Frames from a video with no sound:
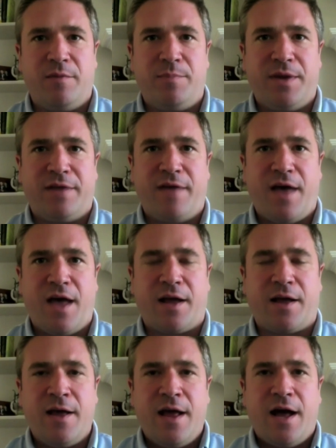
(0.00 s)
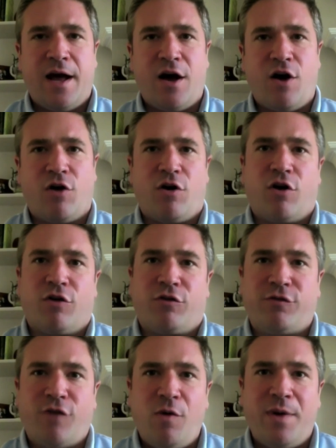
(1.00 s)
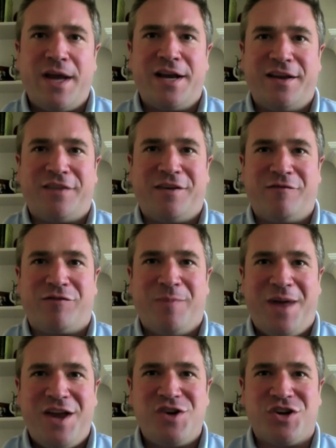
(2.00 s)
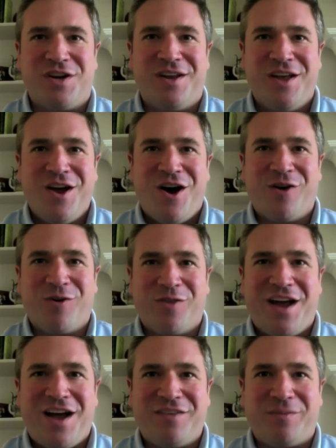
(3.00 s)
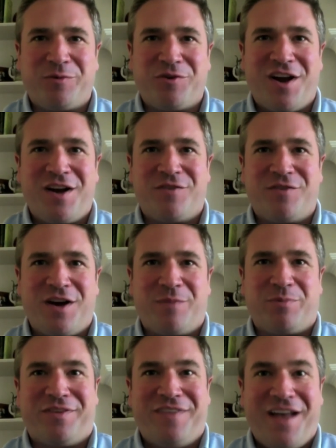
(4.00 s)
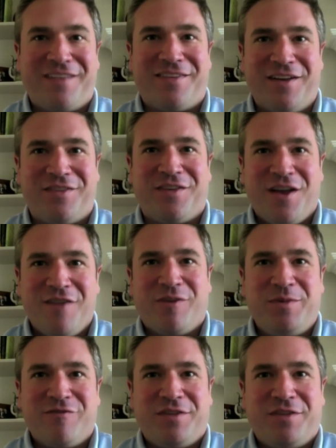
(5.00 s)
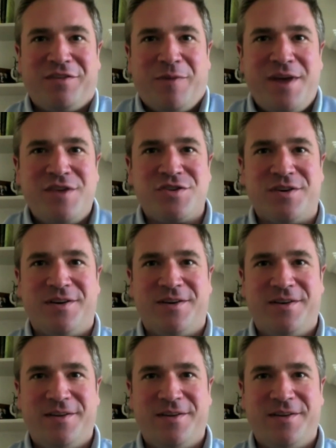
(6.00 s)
and big tech, uh, are, are sowing disinformation under the guise of trying, trying to protect us from disinformation.